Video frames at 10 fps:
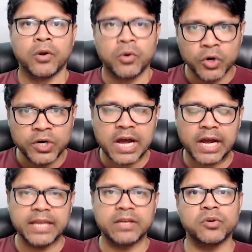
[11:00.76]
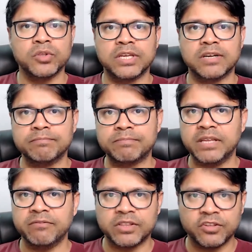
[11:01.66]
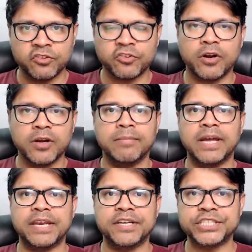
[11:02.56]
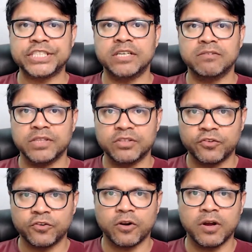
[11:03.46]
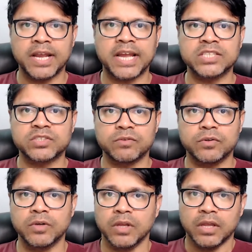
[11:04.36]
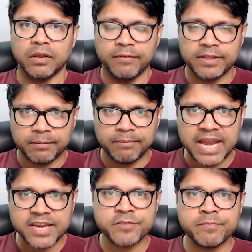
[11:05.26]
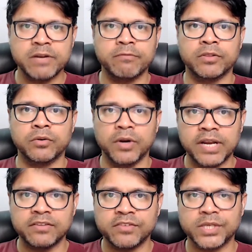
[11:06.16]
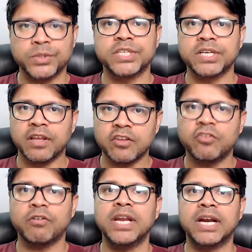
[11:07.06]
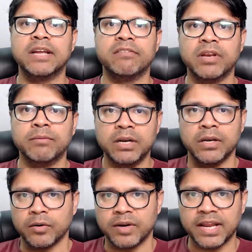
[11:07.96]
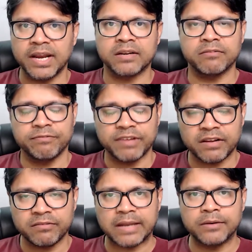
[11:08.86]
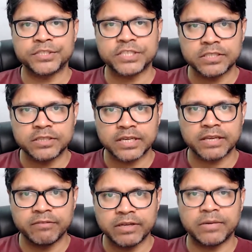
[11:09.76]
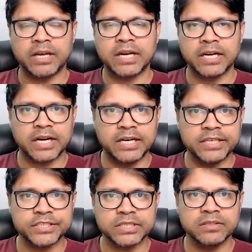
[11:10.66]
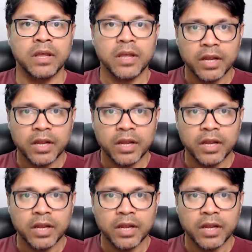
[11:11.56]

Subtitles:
good high growth company with a strong balance sheet, with a strong cash flow, with a management with good execution history and available today at a fair valuation in the given market condition,